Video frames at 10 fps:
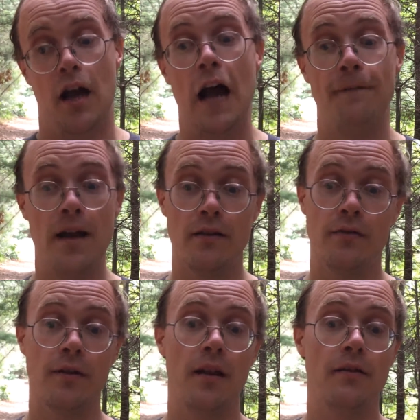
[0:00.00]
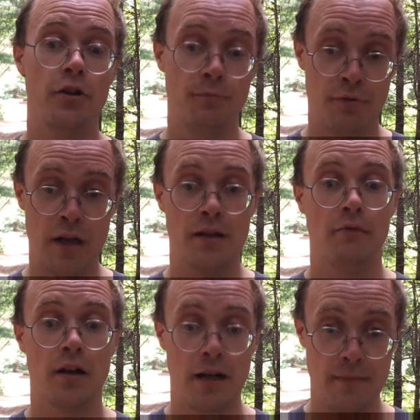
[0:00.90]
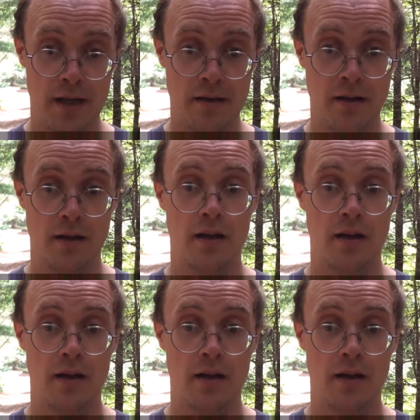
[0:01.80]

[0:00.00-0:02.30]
think the new president would come in.